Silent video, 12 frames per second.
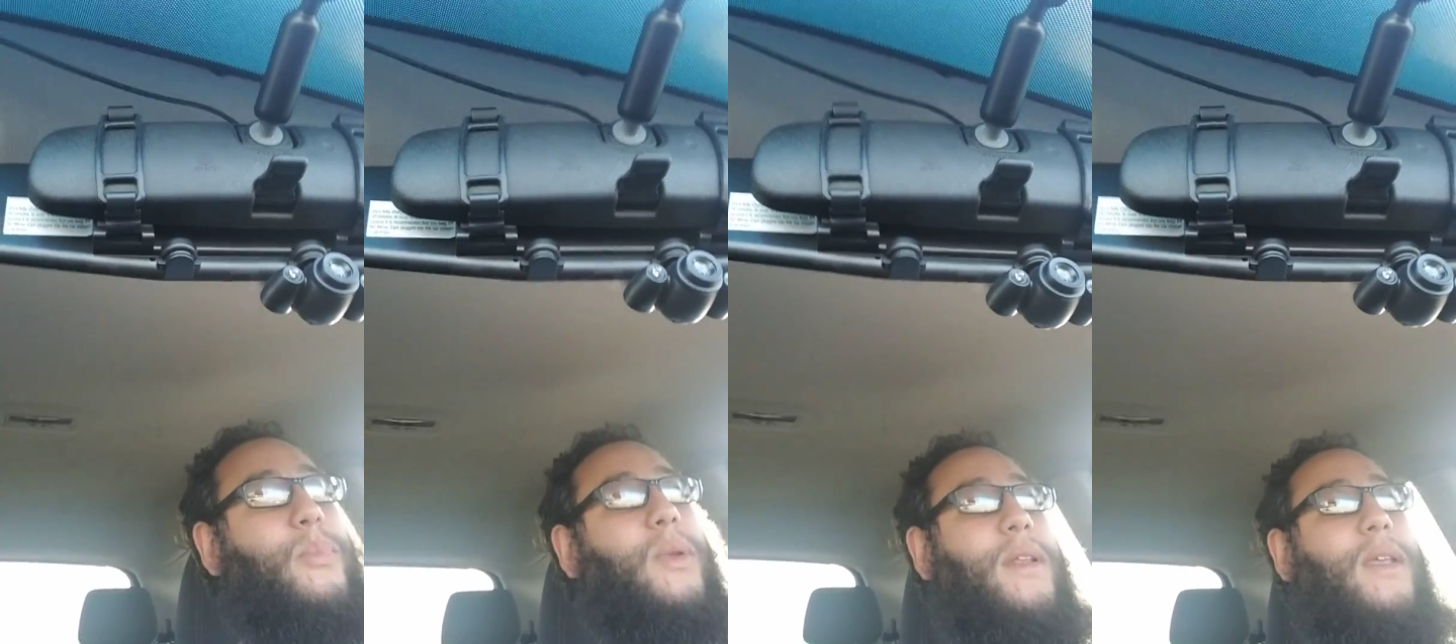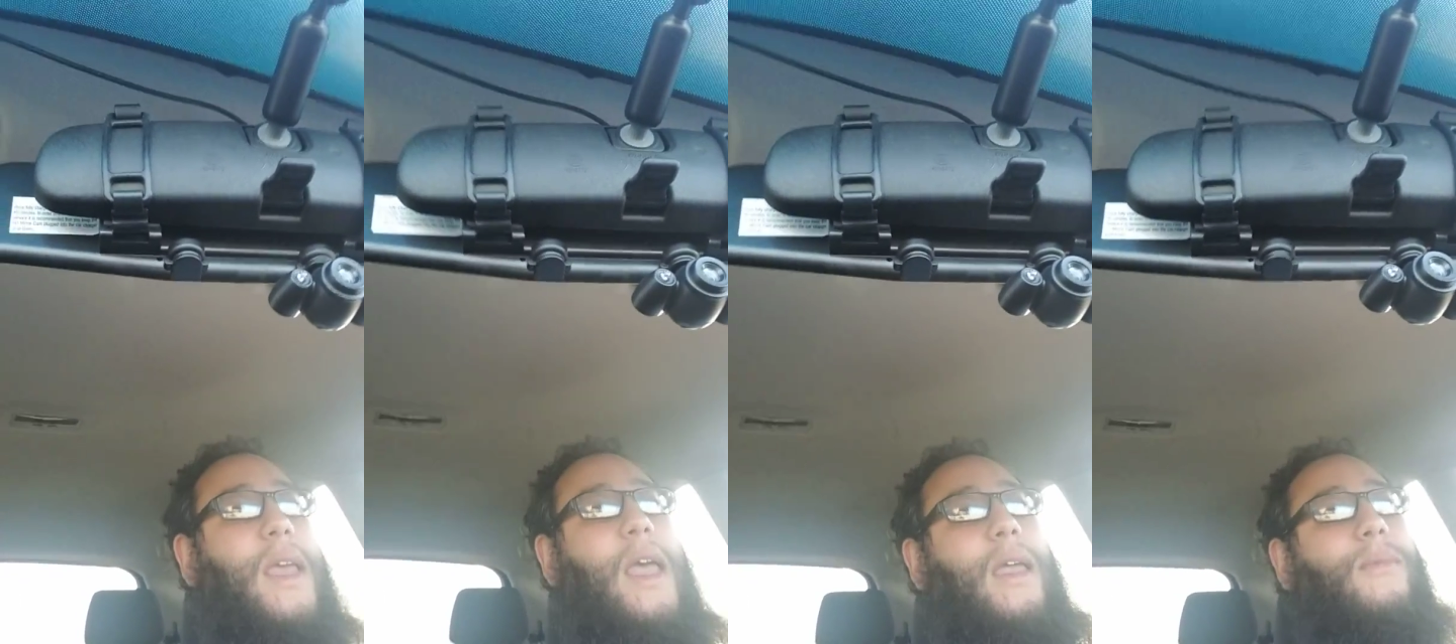play the
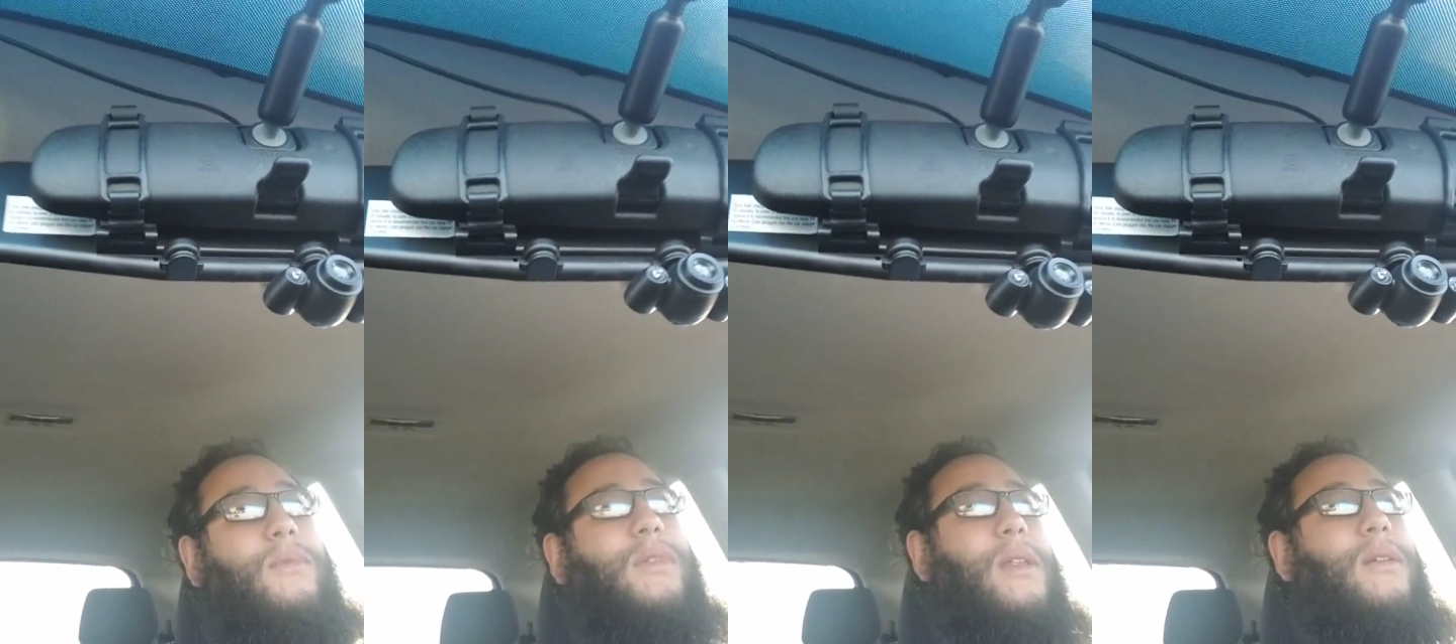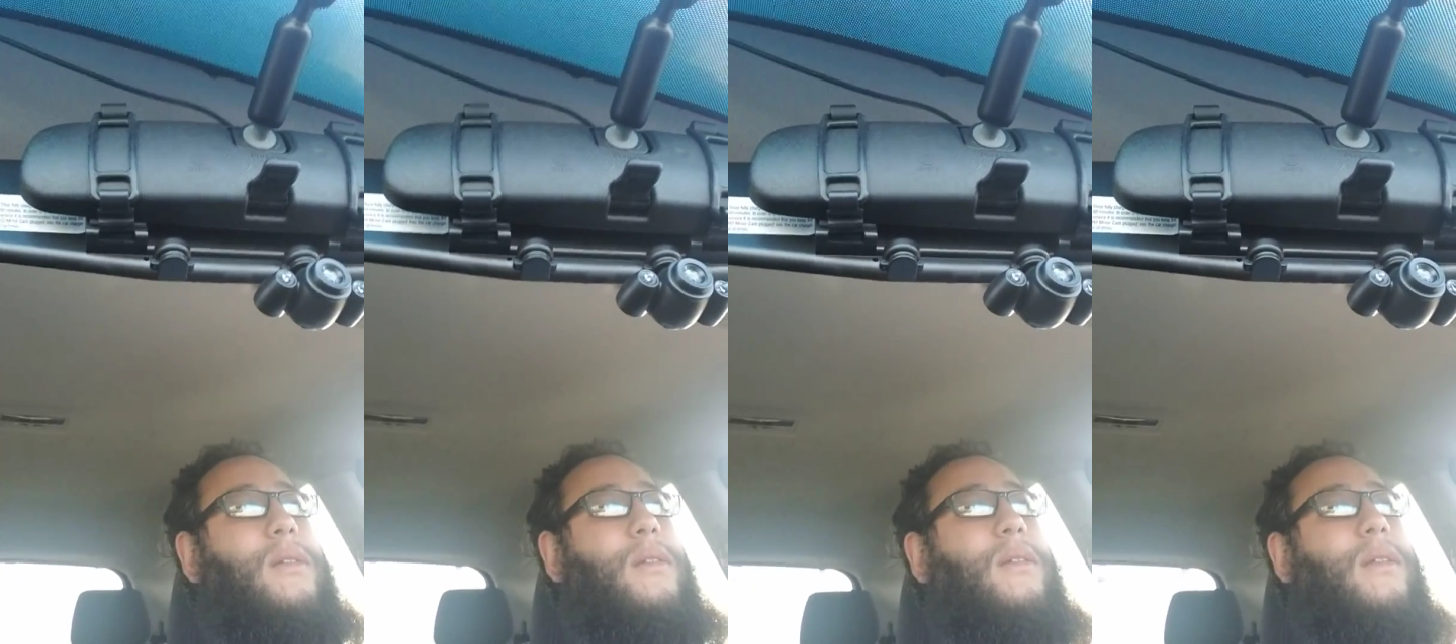game,
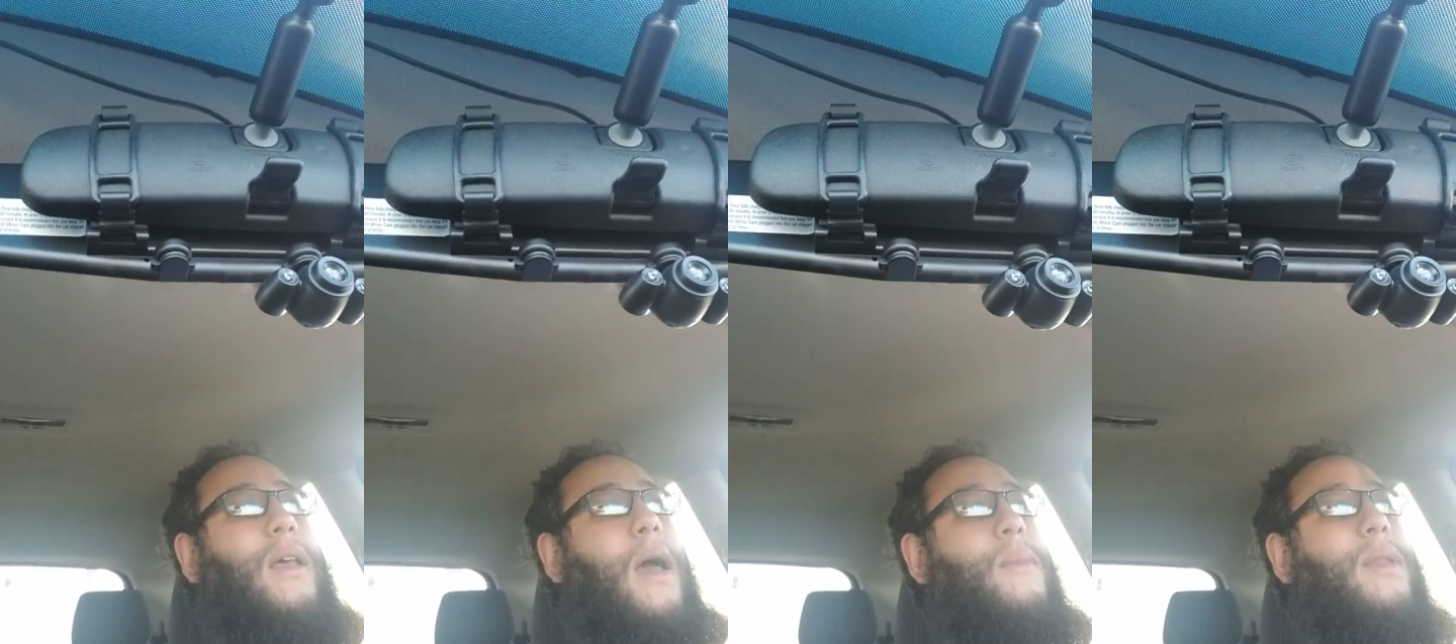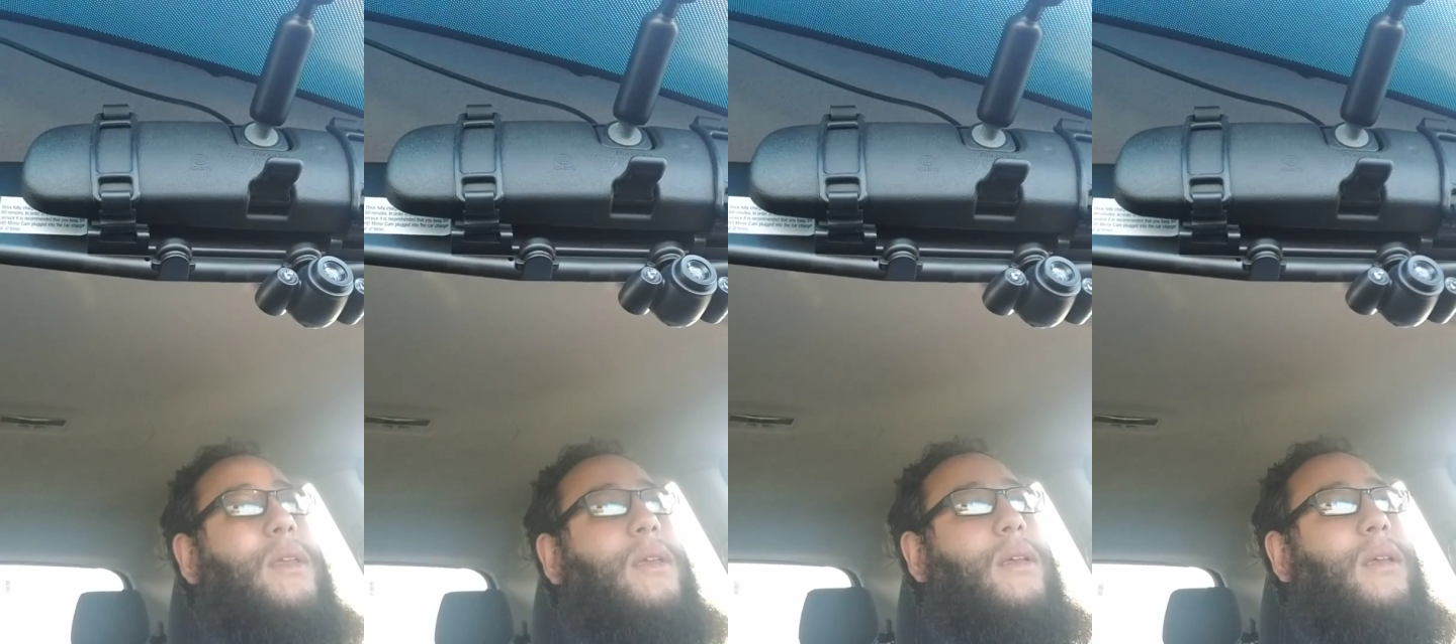then how
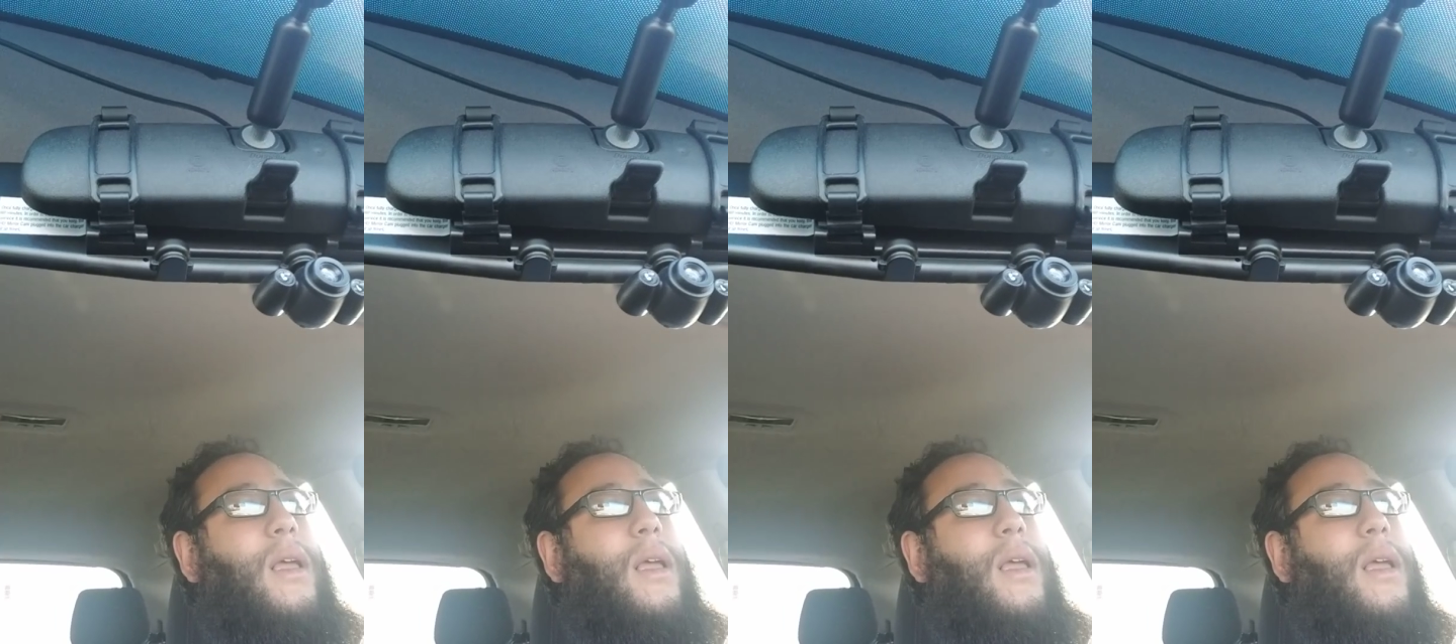many